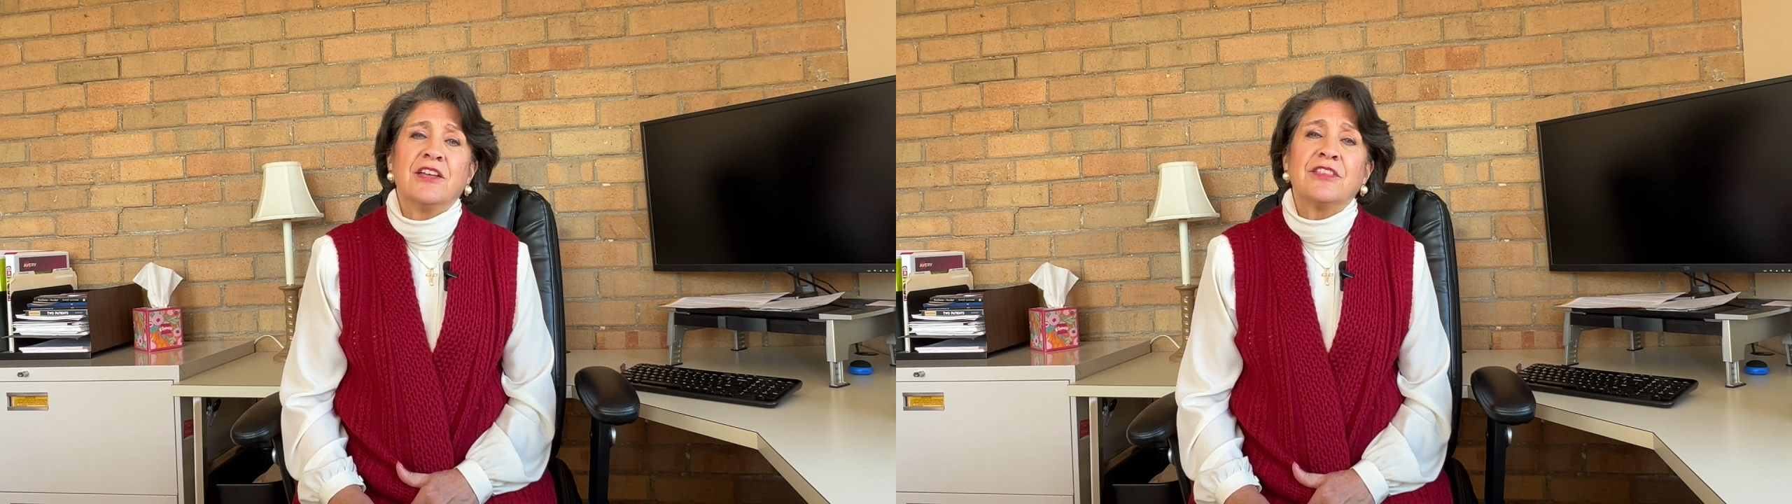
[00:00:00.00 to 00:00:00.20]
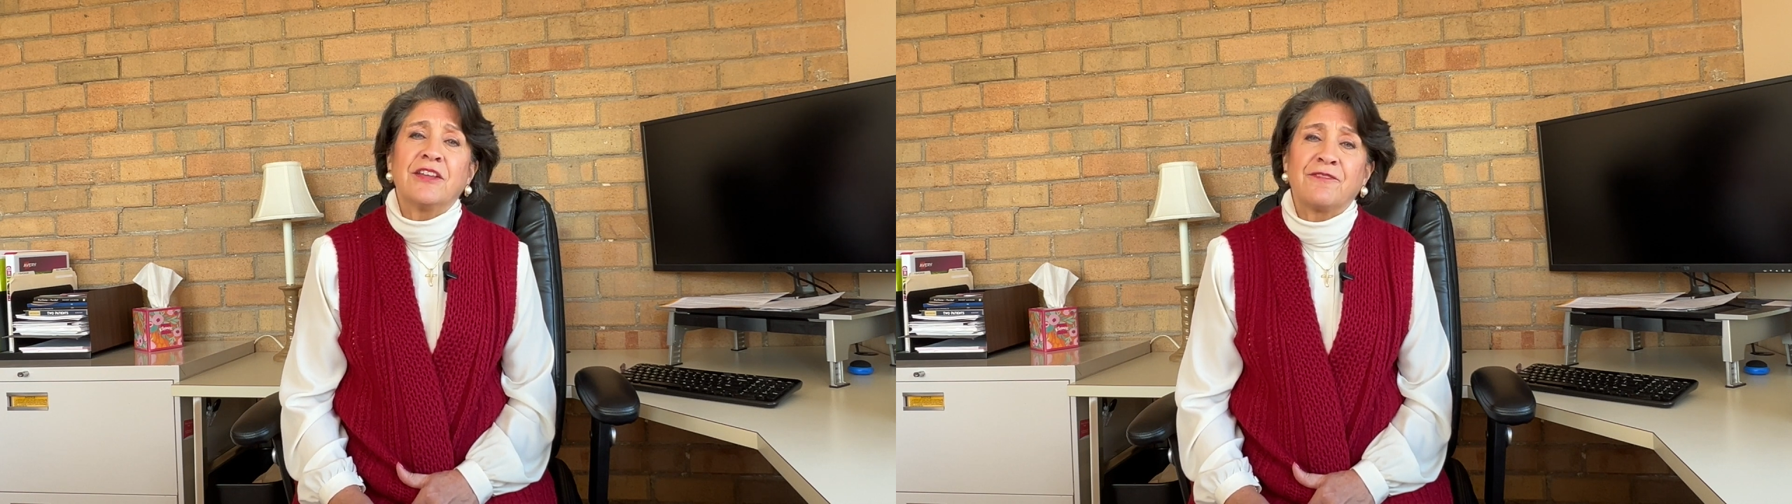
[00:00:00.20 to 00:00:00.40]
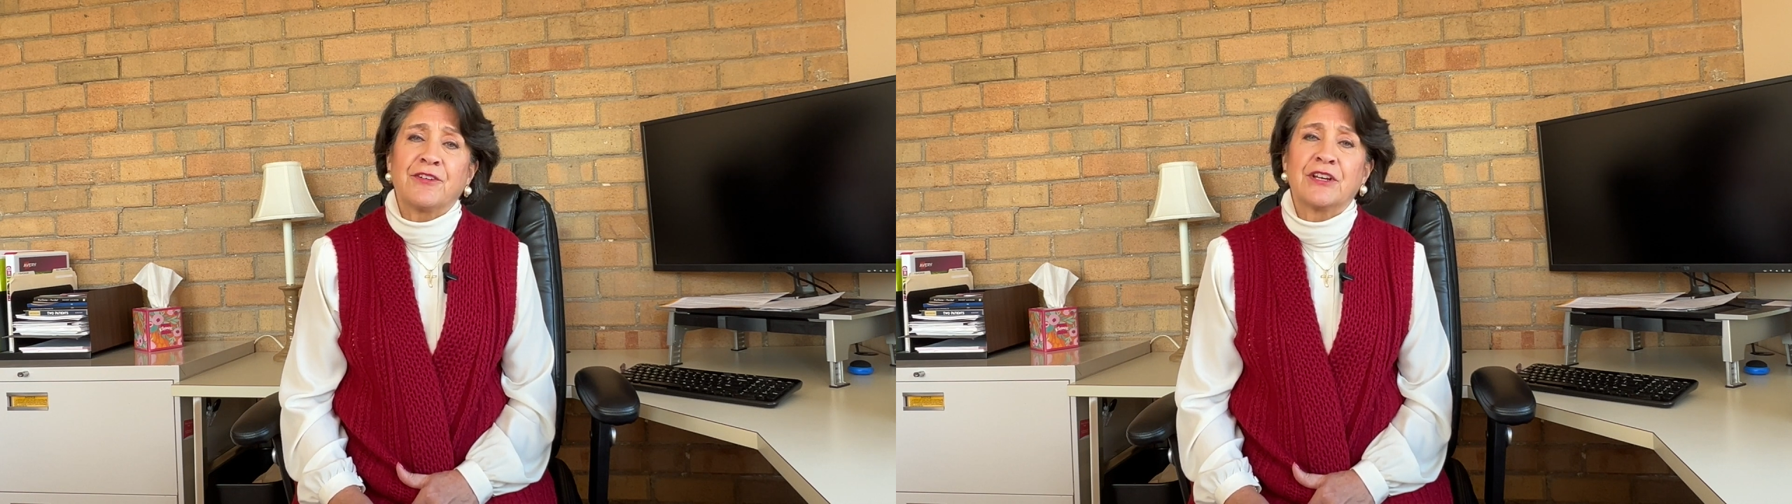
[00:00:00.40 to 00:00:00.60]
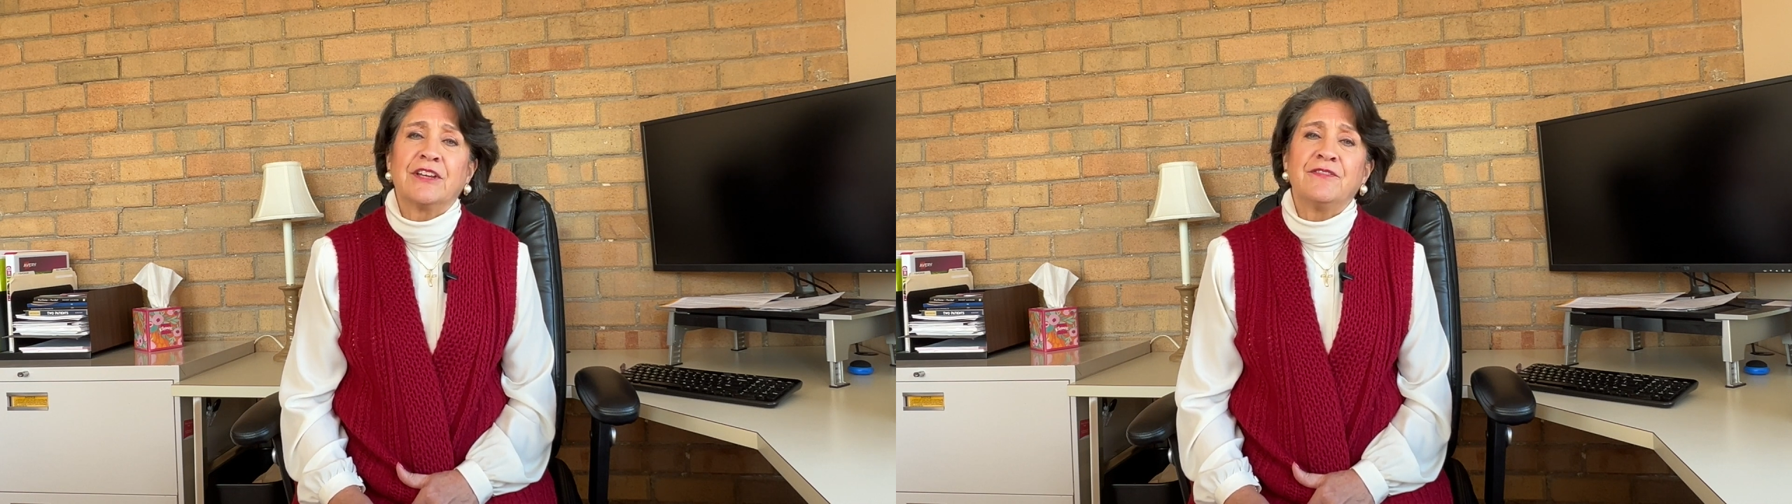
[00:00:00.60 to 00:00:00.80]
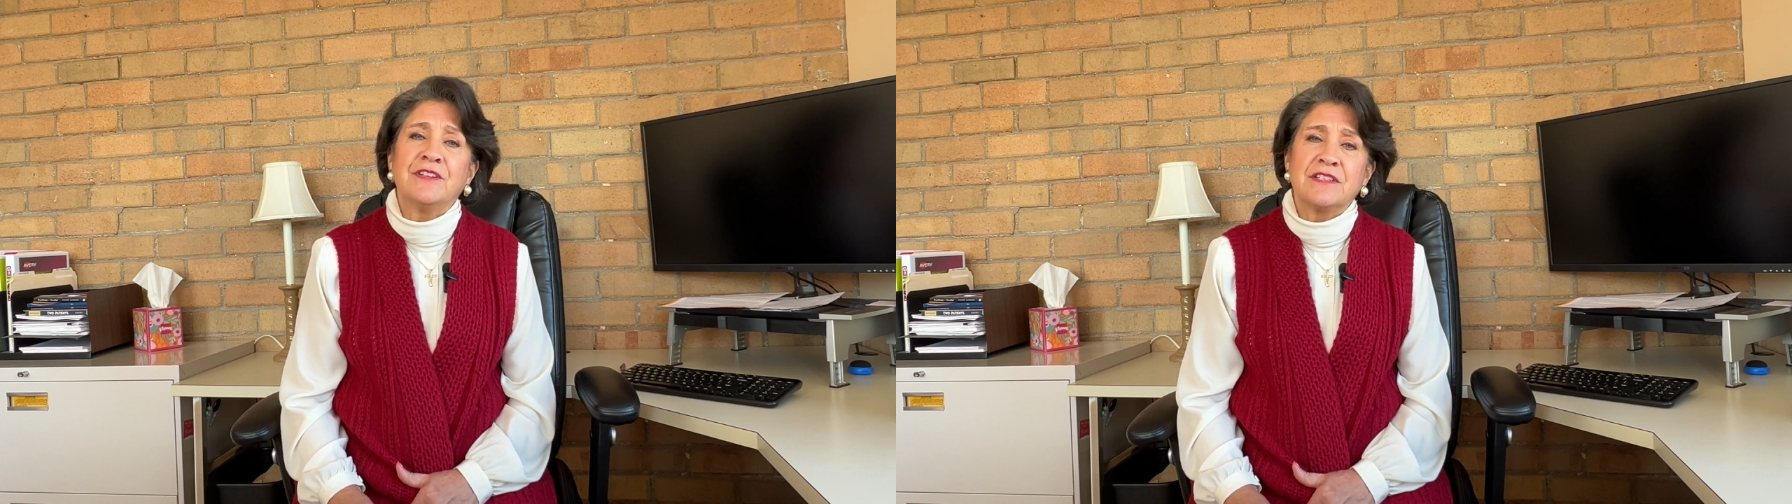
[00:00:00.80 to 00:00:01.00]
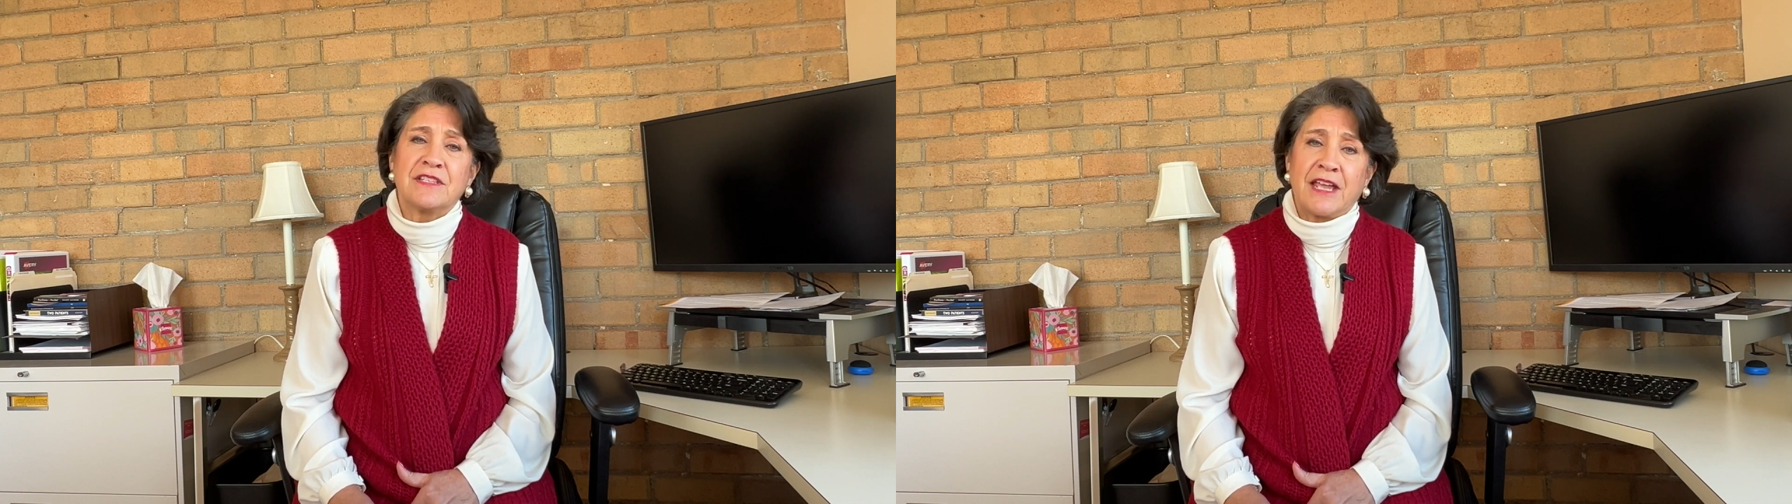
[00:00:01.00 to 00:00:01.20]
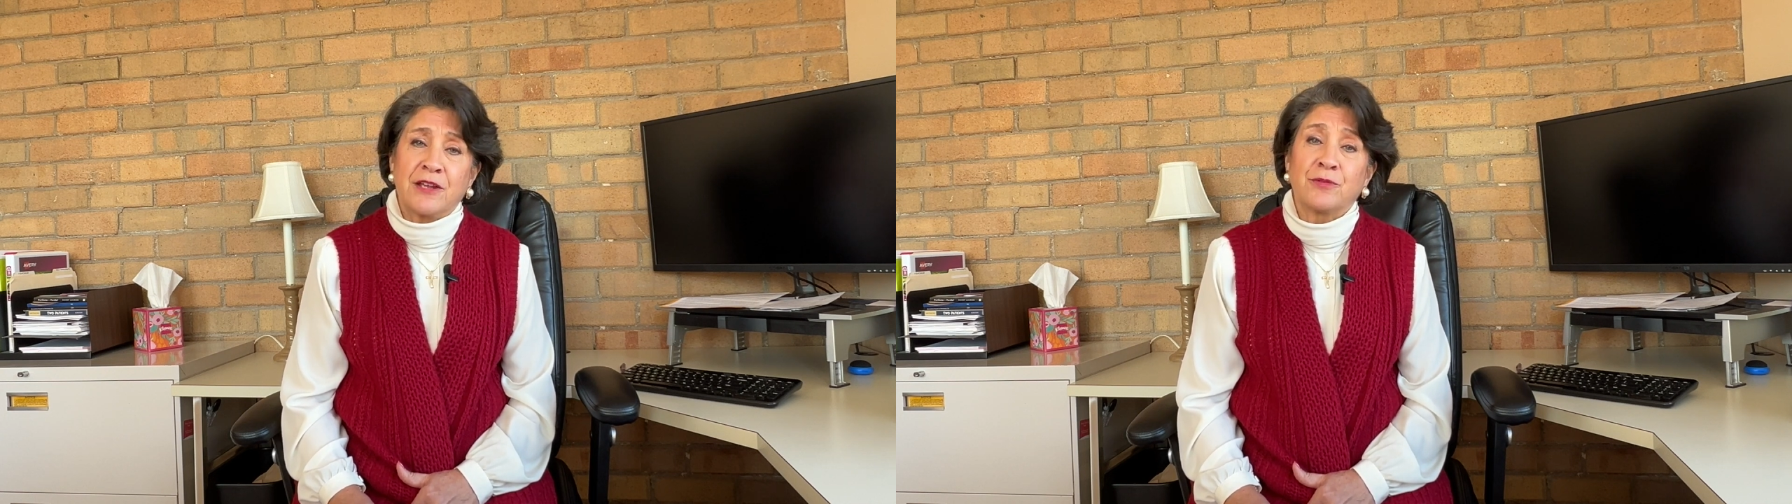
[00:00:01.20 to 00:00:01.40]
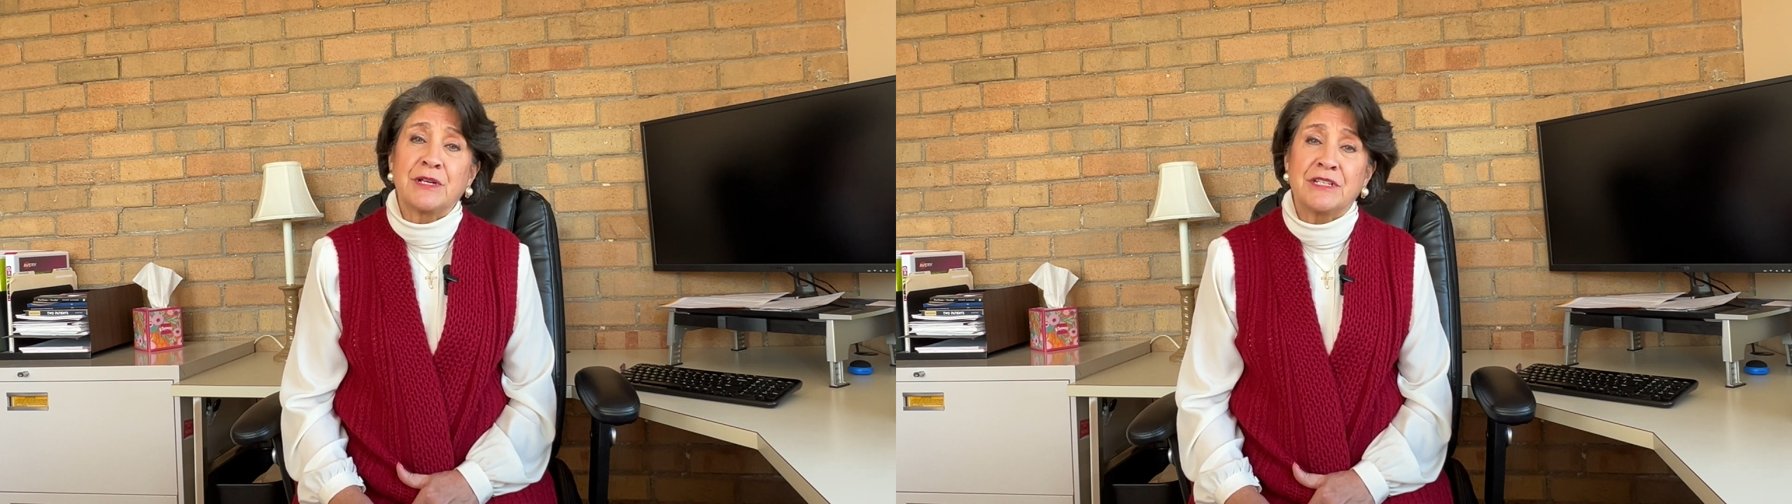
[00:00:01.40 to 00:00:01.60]
that forgiveness
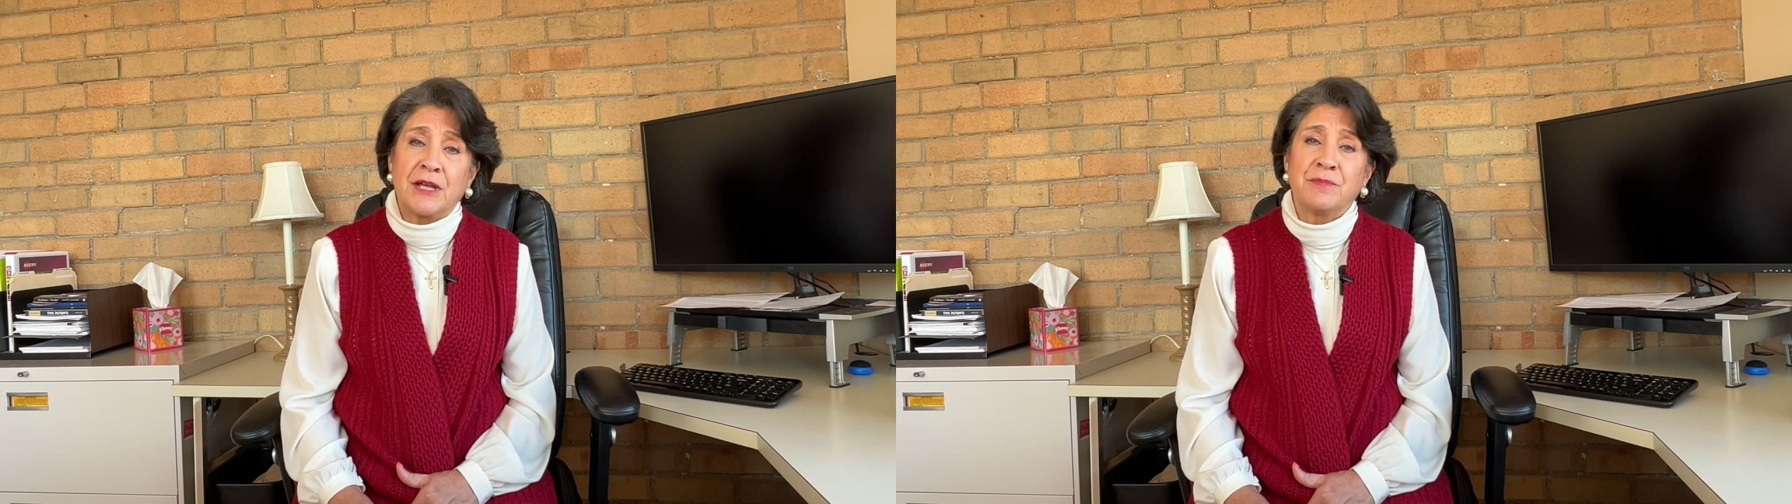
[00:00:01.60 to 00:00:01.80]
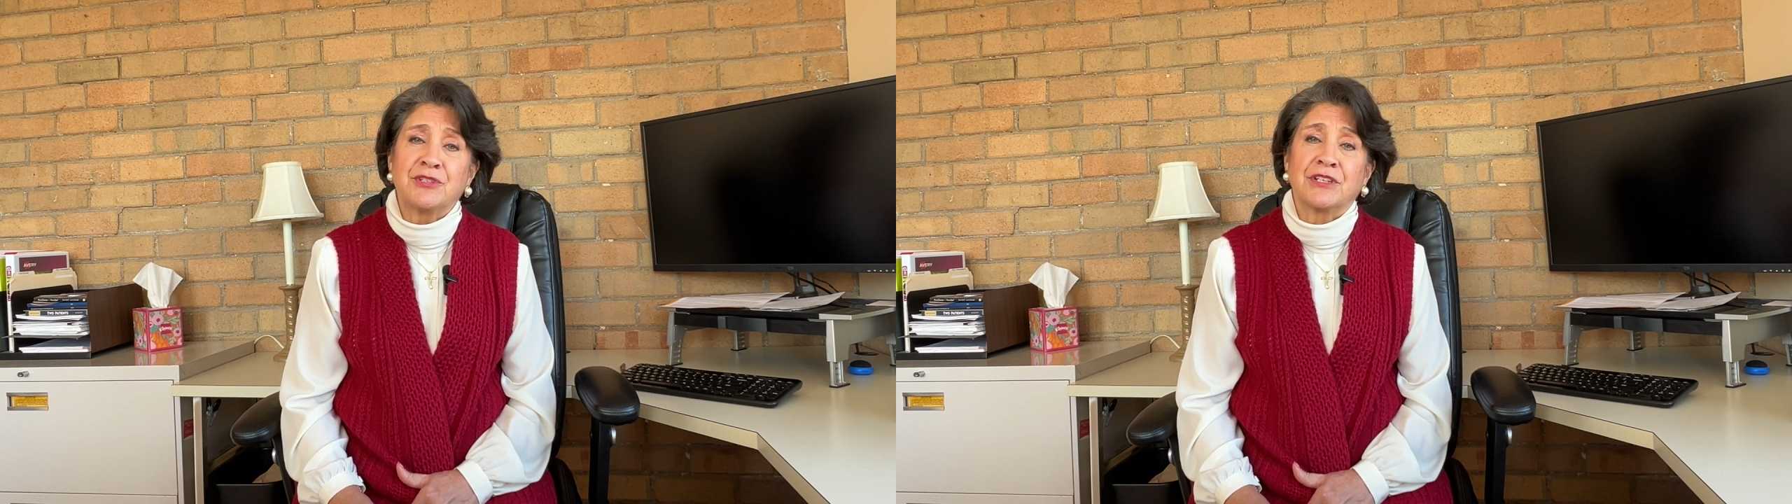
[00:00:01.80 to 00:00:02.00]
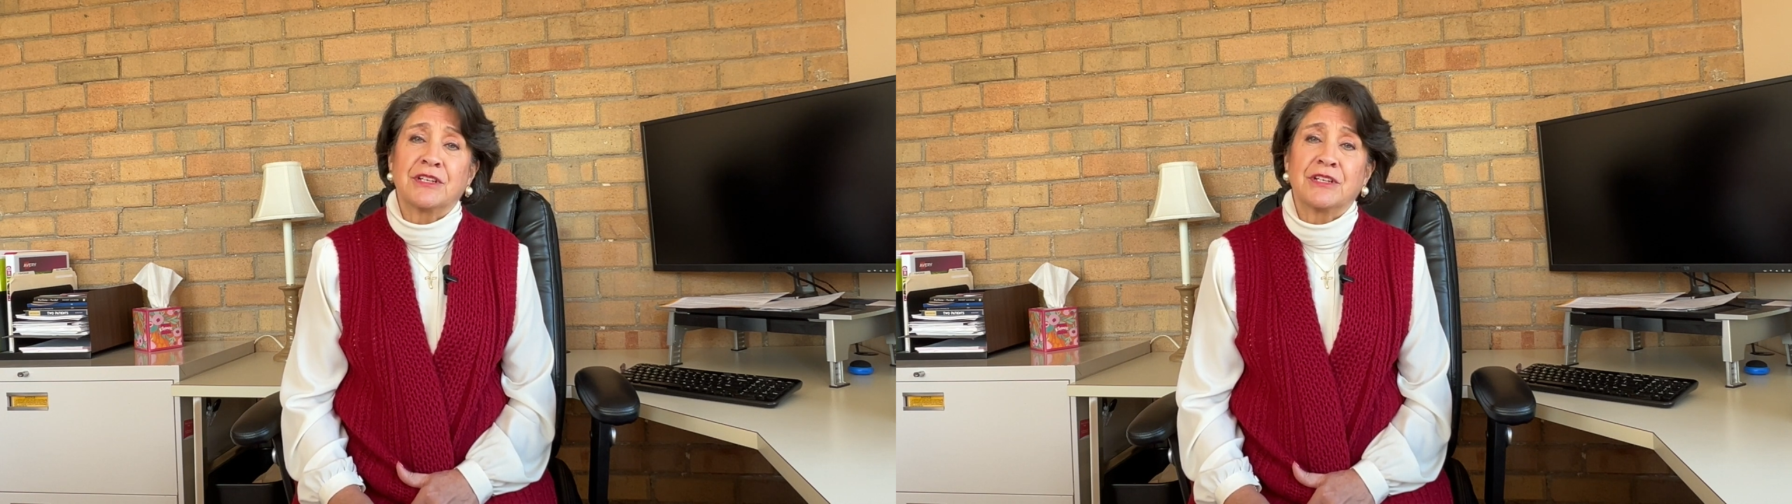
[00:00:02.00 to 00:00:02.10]
and redemption